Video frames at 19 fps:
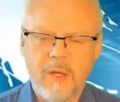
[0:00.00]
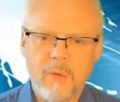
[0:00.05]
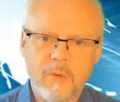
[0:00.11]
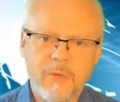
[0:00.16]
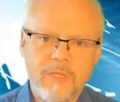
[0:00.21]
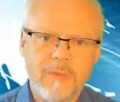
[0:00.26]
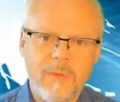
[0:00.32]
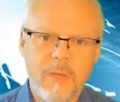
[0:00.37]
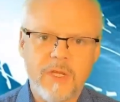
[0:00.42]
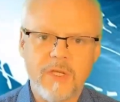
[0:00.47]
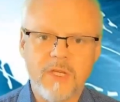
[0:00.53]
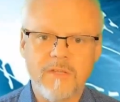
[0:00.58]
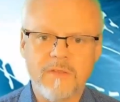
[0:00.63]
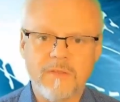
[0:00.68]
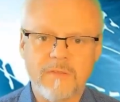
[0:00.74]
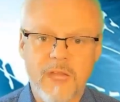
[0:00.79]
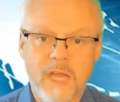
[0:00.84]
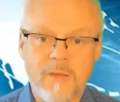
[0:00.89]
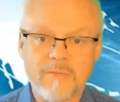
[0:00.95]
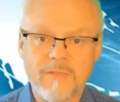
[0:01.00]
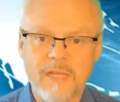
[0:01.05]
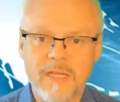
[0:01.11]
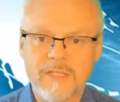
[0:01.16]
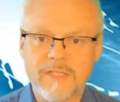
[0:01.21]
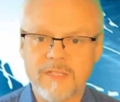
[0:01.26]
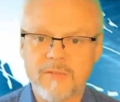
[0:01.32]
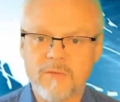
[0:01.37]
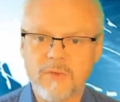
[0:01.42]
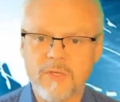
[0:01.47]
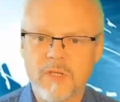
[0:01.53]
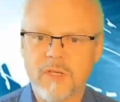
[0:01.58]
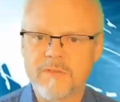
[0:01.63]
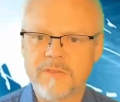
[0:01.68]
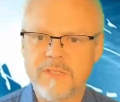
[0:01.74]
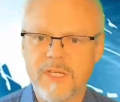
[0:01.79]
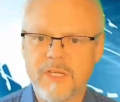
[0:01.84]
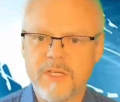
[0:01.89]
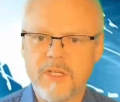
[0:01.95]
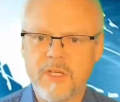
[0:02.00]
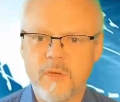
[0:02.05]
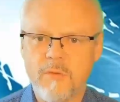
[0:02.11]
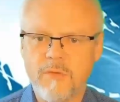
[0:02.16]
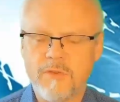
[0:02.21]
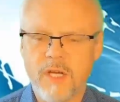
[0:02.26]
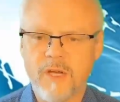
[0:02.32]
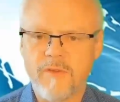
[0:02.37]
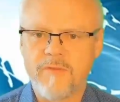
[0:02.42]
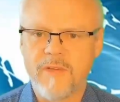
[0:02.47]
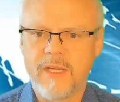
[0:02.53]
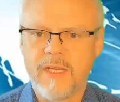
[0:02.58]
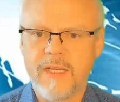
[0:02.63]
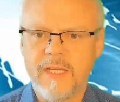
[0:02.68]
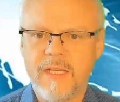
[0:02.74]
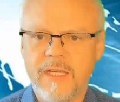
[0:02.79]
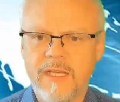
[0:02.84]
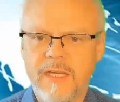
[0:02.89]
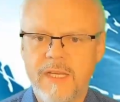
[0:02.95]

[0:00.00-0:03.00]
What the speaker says: Automation of scam centres resulting in human trafficking.